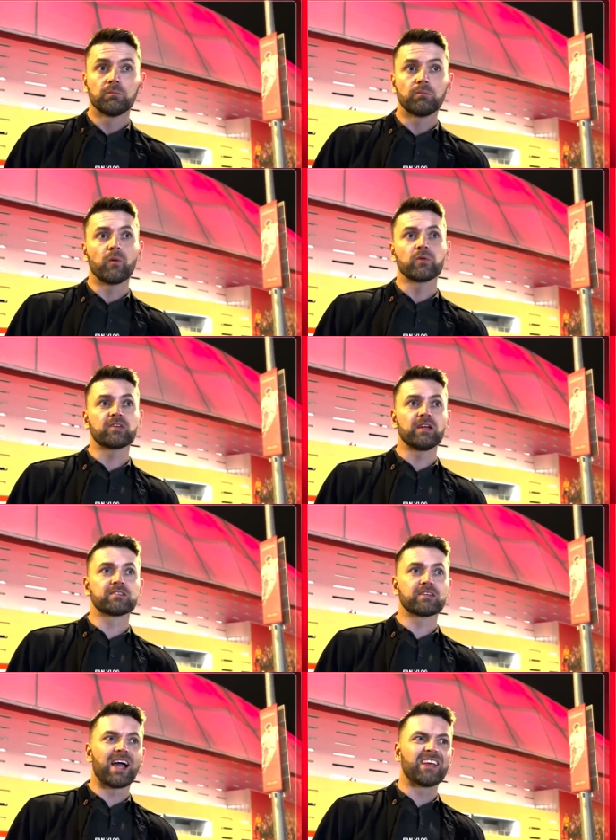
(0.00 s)
but we're seeing
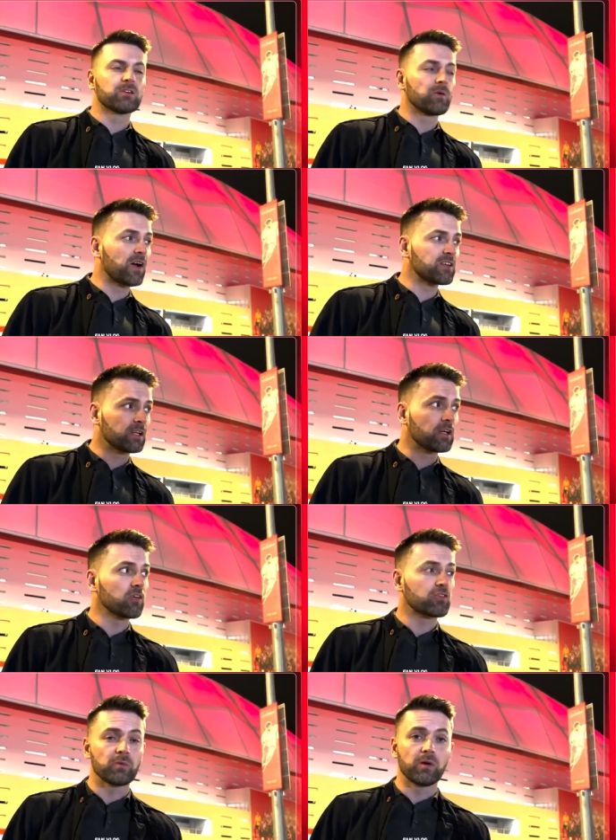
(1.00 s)
signs that we've actually
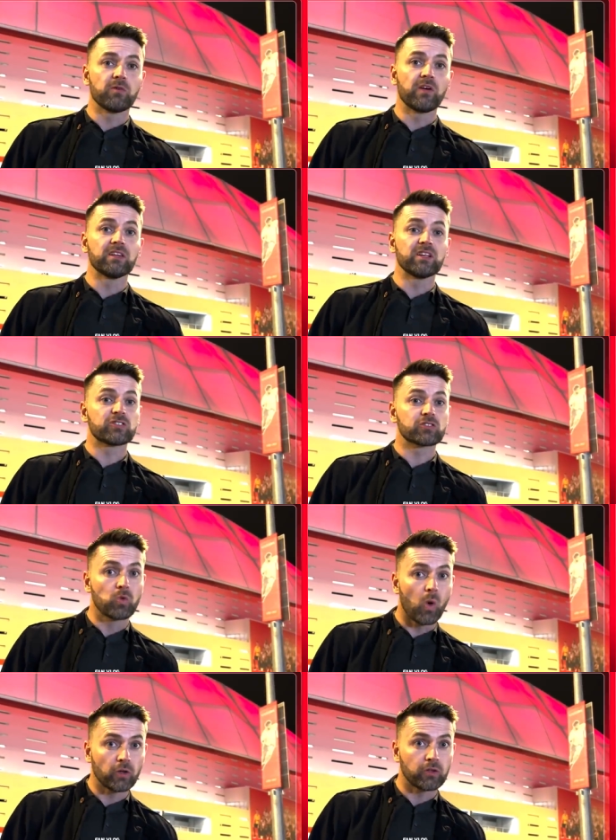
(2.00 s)
got something within this
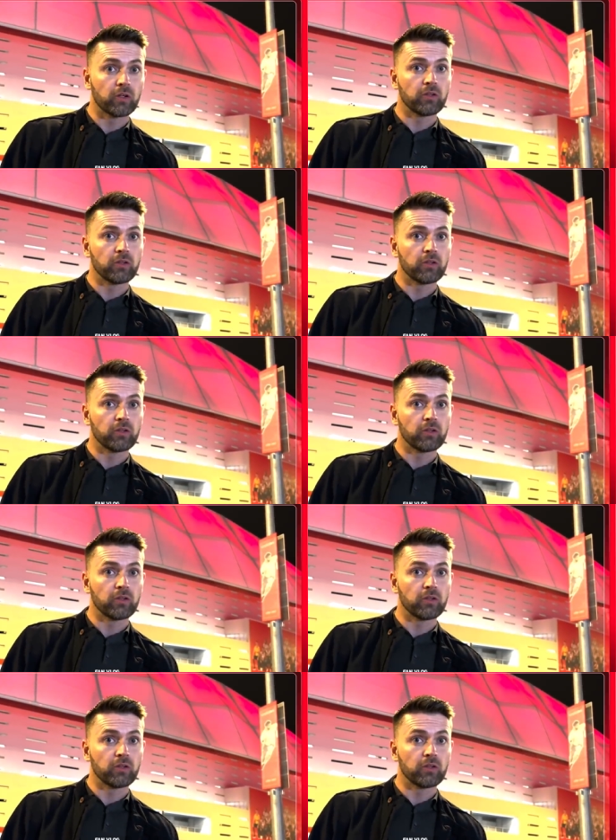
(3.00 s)
squad.